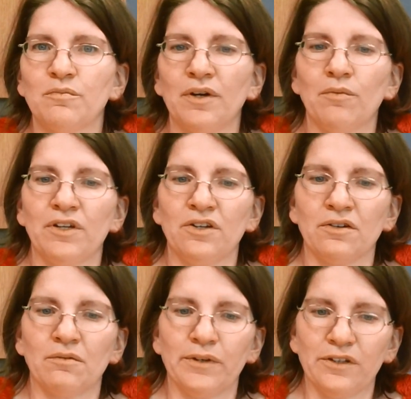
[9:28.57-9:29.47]
but when
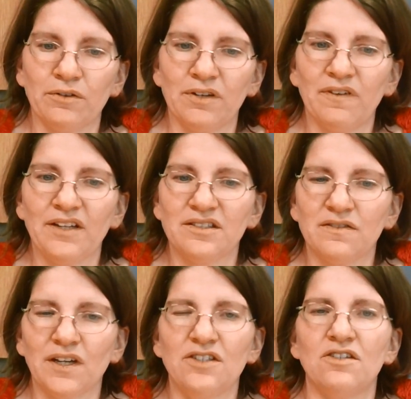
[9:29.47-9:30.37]
you're doing
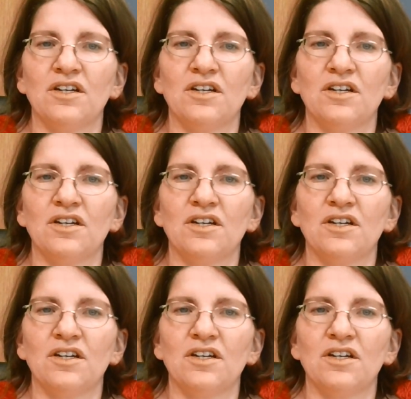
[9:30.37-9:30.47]
face-to-face,